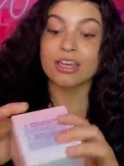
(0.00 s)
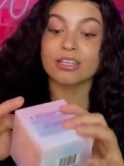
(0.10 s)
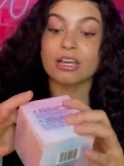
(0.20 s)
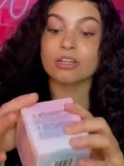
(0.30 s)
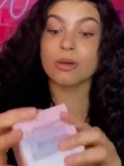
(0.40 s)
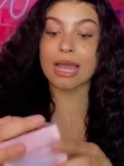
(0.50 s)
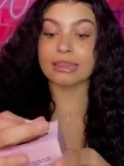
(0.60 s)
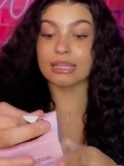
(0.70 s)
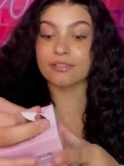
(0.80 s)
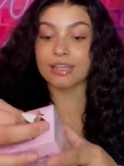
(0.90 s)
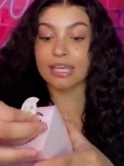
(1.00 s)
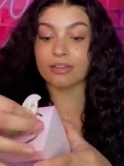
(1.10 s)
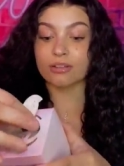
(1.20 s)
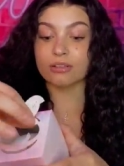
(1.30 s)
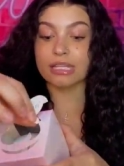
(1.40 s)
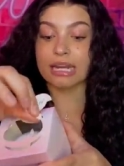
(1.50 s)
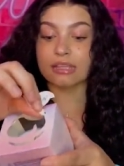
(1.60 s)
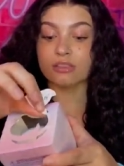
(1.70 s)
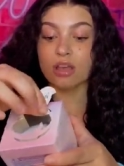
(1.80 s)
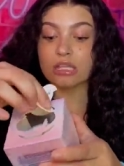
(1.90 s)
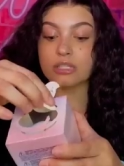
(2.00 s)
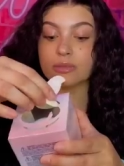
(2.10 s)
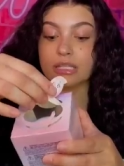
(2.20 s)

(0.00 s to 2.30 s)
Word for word: Y'all know I love candles and I saw this one.